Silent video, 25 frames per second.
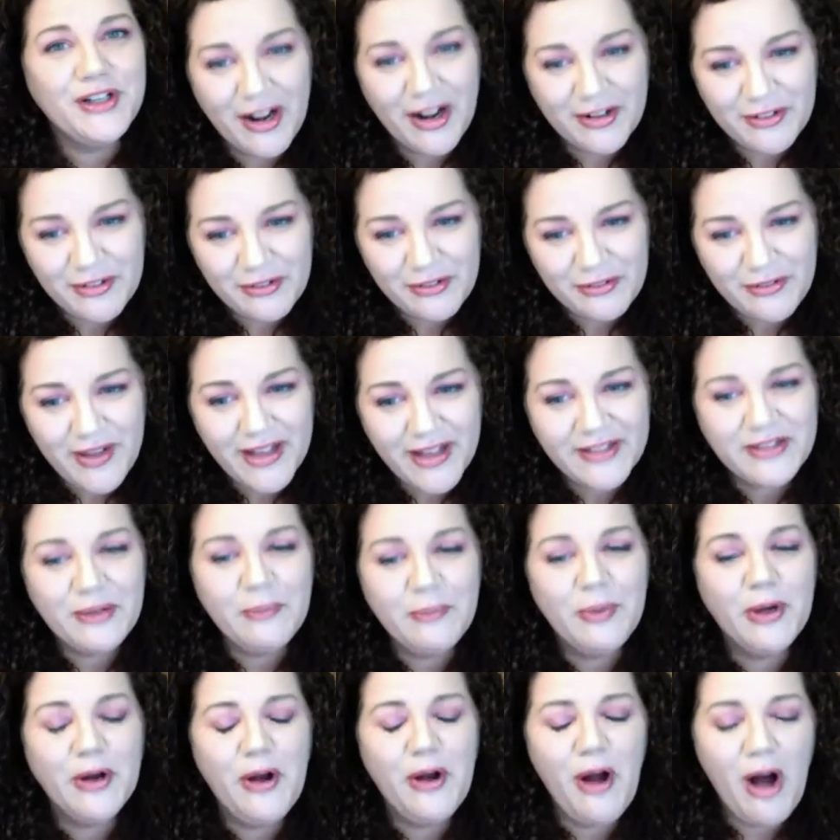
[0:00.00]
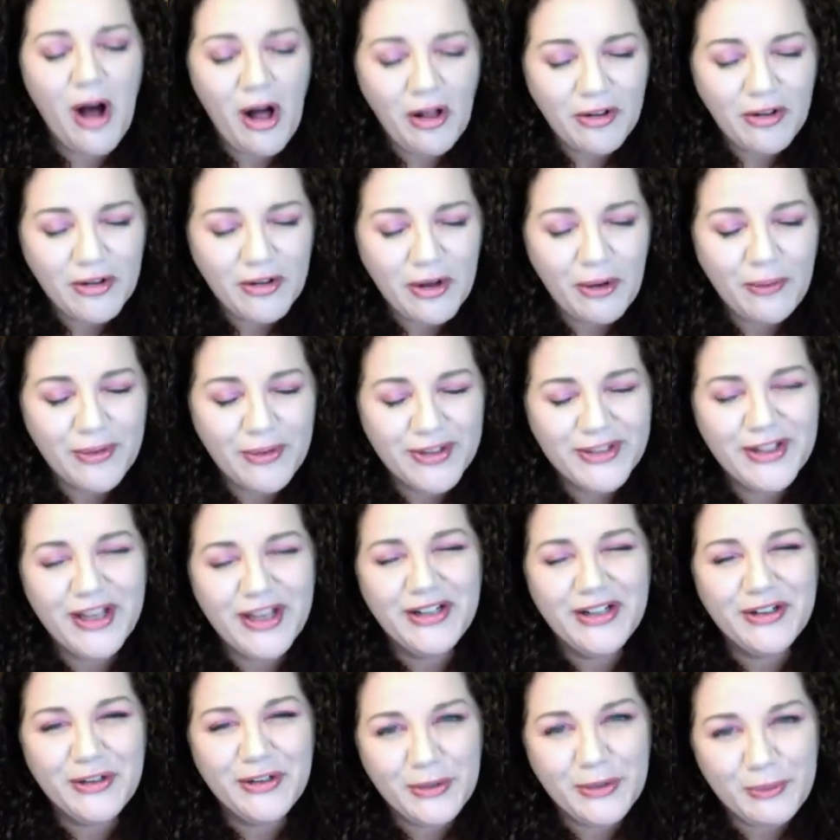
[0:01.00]
honor the fact that we are all going
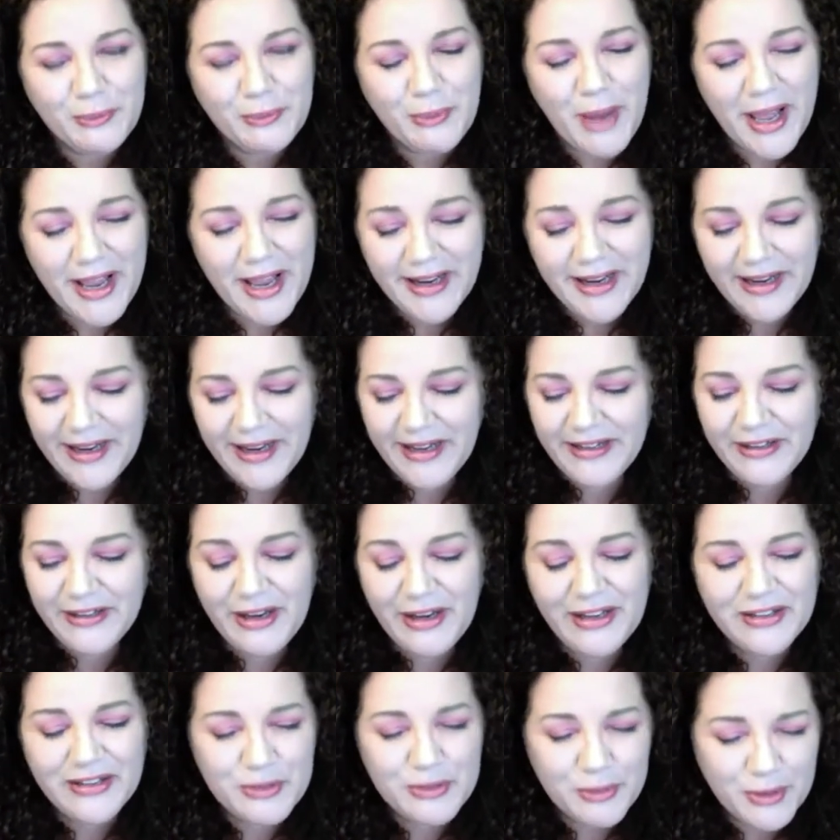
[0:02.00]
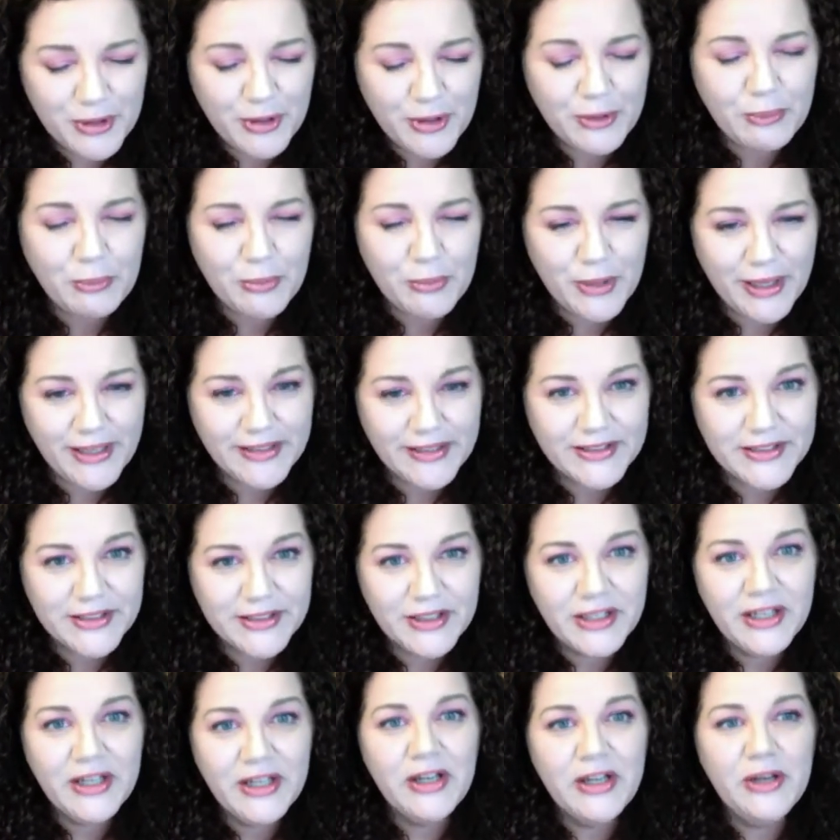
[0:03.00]
in a good way and to a good place,
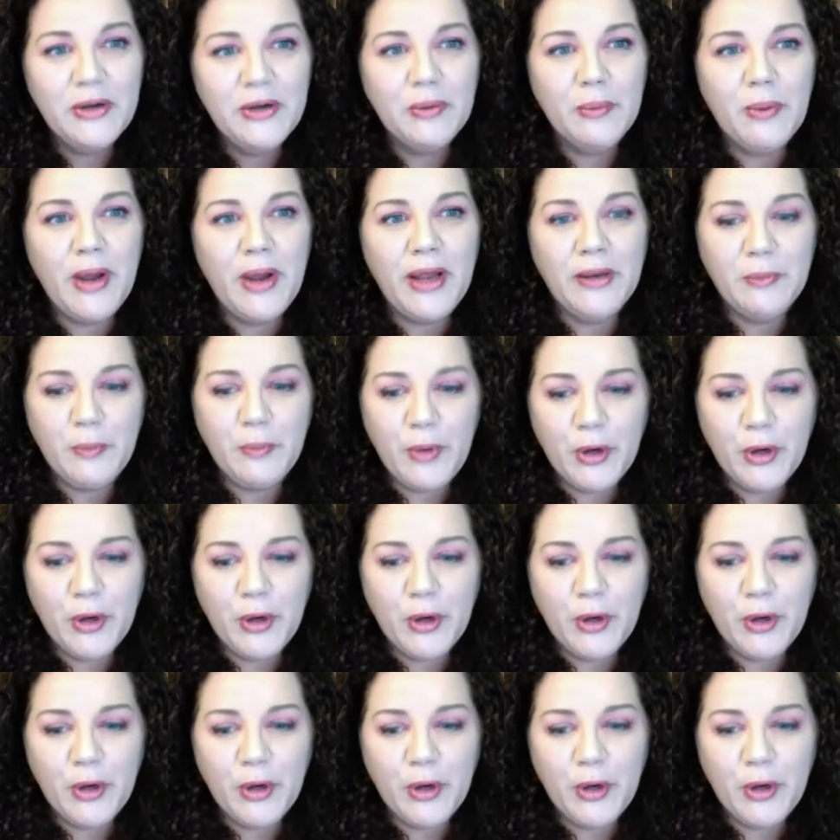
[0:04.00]
right?